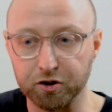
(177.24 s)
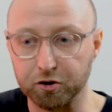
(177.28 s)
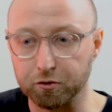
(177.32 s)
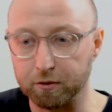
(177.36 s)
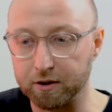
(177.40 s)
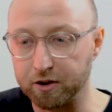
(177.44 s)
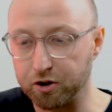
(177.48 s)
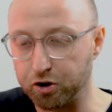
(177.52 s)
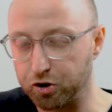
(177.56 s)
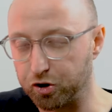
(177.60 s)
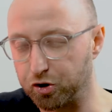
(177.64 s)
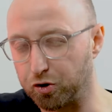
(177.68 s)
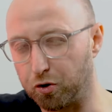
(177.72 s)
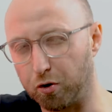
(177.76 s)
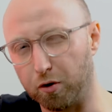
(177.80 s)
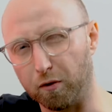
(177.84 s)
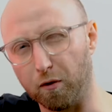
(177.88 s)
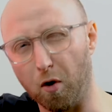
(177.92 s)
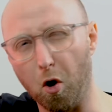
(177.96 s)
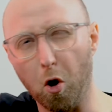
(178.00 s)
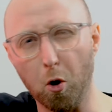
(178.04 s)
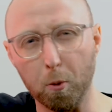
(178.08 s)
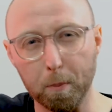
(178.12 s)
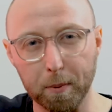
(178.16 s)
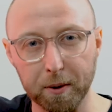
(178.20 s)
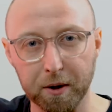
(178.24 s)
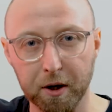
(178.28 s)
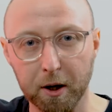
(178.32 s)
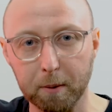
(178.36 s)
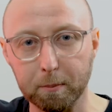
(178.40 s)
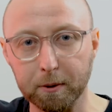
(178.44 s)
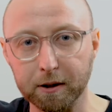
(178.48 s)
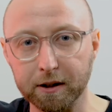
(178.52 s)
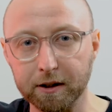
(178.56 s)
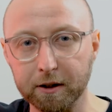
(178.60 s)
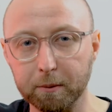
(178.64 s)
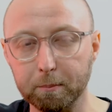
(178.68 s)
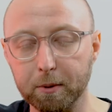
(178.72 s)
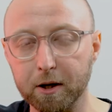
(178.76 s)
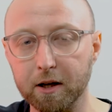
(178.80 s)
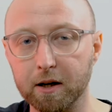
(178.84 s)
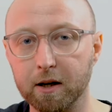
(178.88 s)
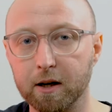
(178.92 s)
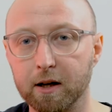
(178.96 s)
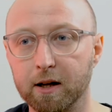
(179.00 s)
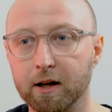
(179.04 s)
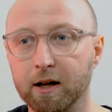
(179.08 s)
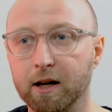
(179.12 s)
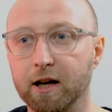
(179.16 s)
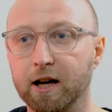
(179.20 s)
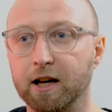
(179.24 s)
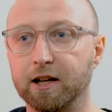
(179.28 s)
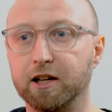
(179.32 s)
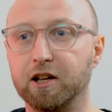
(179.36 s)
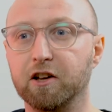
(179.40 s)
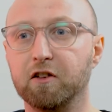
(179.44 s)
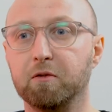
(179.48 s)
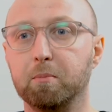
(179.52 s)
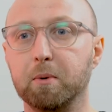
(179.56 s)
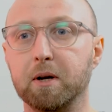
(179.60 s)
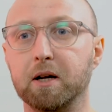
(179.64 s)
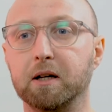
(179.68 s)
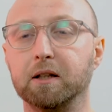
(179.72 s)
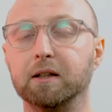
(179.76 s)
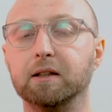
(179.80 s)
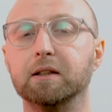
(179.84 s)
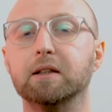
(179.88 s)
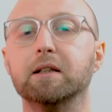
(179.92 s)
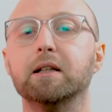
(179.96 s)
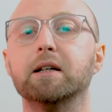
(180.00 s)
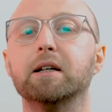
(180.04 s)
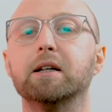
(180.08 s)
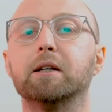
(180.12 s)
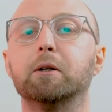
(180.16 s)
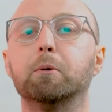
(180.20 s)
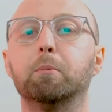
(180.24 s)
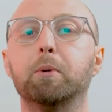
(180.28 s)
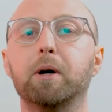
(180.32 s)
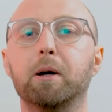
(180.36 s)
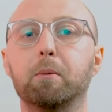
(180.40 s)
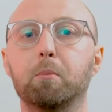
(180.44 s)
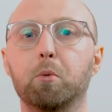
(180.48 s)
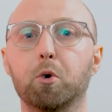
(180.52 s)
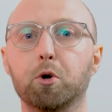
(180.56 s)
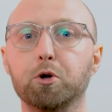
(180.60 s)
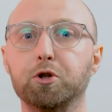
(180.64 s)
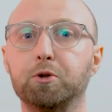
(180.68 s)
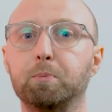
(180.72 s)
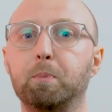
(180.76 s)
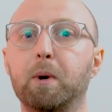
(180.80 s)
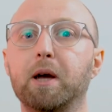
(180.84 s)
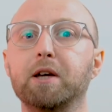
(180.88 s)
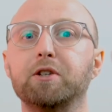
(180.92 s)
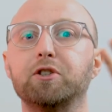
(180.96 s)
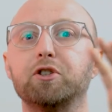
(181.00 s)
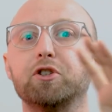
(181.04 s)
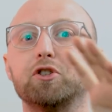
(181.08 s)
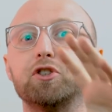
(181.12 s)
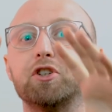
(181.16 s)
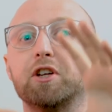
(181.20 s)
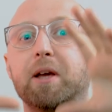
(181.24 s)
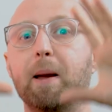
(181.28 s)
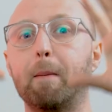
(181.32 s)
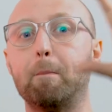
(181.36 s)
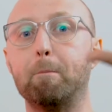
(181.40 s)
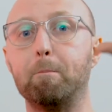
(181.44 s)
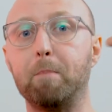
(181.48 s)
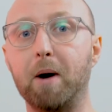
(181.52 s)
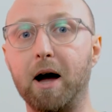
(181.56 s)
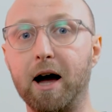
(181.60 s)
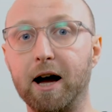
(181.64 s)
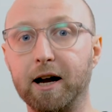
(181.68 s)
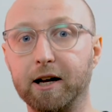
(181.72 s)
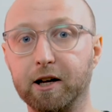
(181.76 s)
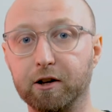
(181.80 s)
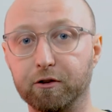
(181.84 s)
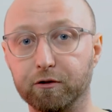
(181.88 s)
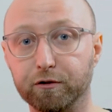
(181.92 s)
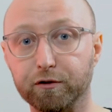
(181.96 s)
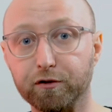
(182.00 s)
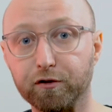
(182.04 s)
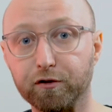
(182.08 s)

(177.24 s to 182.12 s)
street just sort of opened up a little bit and gave me a little bit more space just to get back and